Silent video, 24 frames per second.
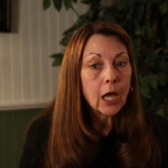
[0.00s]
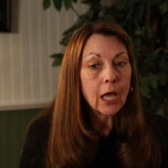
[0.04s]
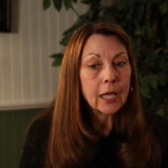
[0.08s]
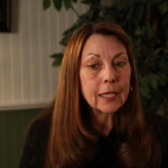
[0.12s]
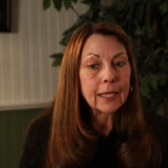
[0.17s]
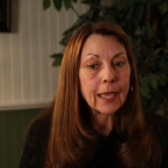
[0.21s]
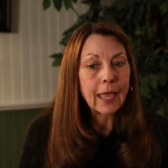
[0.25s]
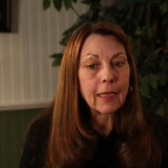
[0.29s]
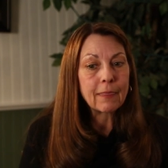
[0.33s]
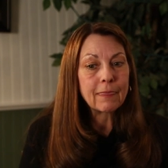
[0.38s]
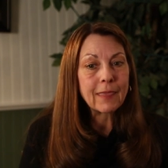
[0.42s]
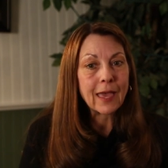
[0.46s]

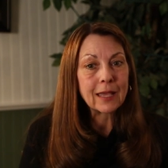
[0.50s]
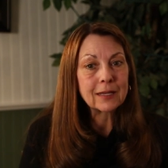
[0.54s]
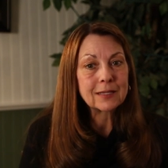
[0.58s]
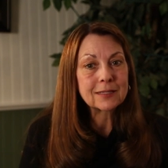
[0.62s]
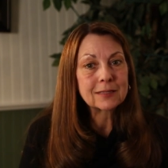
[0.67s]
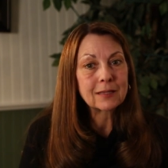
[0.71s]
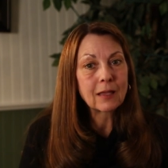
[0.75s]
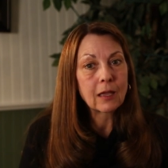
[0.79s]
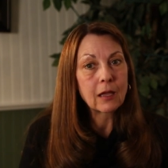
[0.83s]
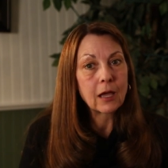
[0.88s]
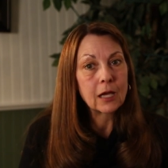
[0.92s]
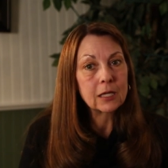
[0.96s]
Again, that is
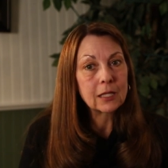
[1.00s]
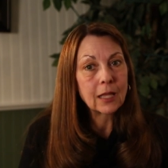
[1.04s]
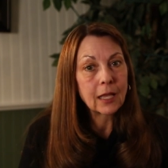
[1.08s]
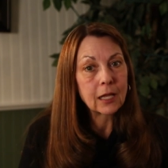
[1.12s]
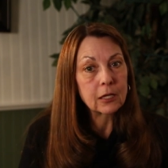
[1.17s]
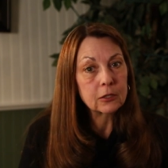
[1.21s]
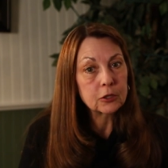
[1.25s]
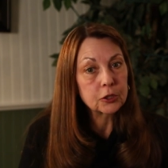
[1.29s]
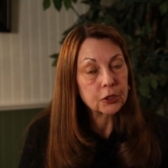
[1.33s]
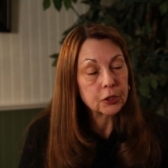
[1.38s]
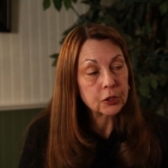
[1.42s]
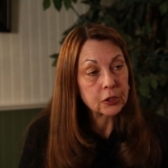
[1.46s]
kind of like
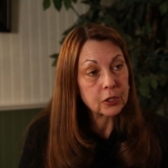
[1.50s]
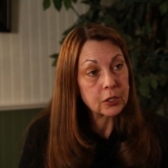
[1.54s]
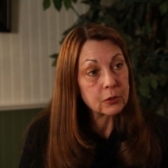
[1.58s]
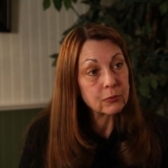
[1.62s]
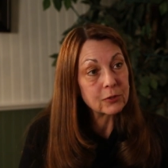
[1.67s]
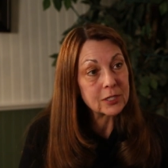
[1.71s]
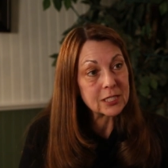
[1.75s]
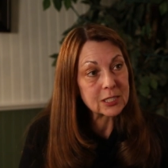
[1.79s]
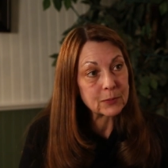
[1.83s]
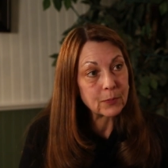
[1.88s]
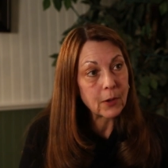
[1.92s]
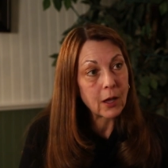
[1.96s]
a learned
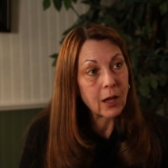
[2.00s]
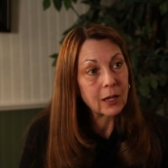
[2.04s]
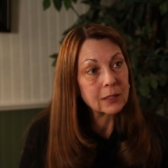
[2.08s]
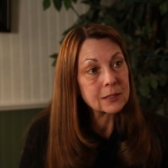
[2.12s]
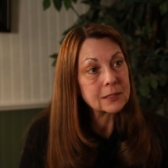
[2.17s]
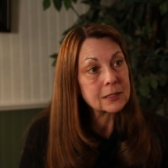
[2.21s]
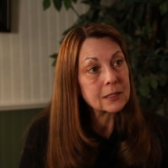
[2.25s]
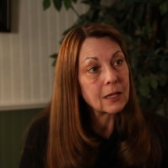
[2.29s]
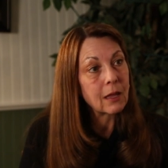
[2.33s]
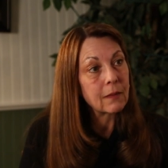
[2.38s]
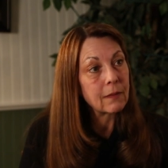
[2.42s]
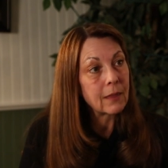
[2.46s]

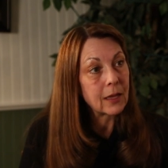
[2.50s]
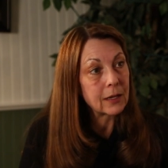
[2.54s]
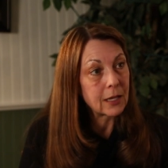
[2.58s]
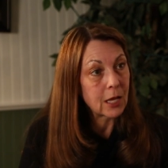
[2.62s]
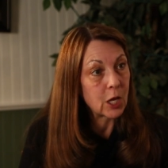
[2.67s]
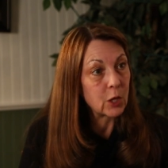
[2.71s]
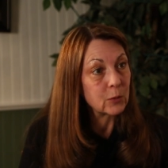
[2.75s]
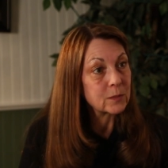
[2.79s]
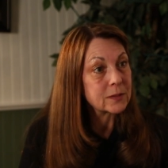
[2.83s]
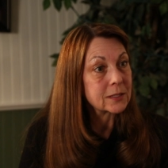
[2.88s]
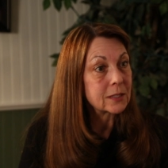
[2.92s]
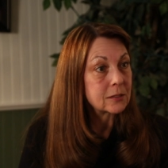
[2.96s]
response, and that
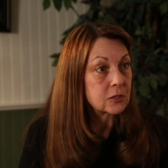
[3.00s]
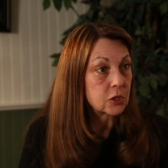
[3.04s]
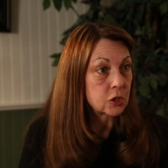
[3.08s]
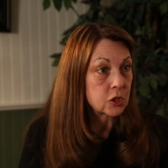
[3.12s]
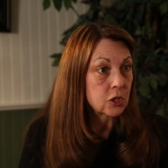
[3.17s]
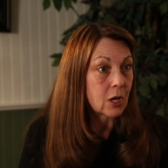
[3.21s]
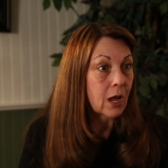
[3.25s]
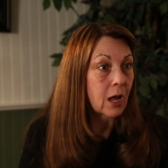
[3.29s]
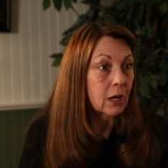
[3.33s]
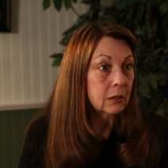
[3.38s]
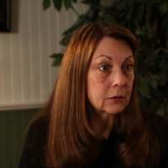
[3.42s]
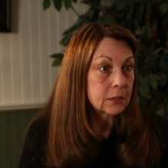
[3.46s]
helps as a
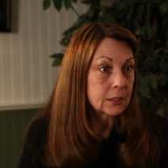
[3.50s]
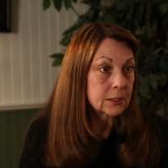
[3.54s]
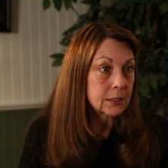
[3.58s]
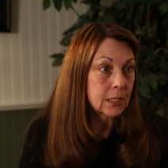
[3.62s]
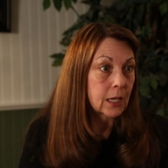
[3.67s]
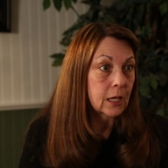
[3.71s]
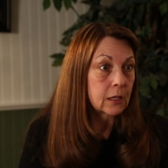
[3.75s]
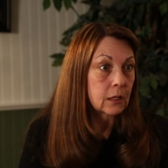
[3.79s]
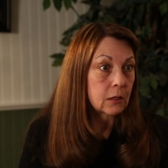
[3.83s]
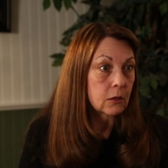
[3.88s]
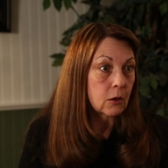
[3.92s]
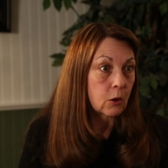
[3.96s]
child is
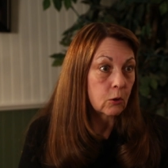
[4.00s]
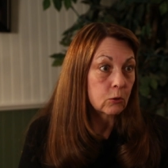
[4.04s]
getting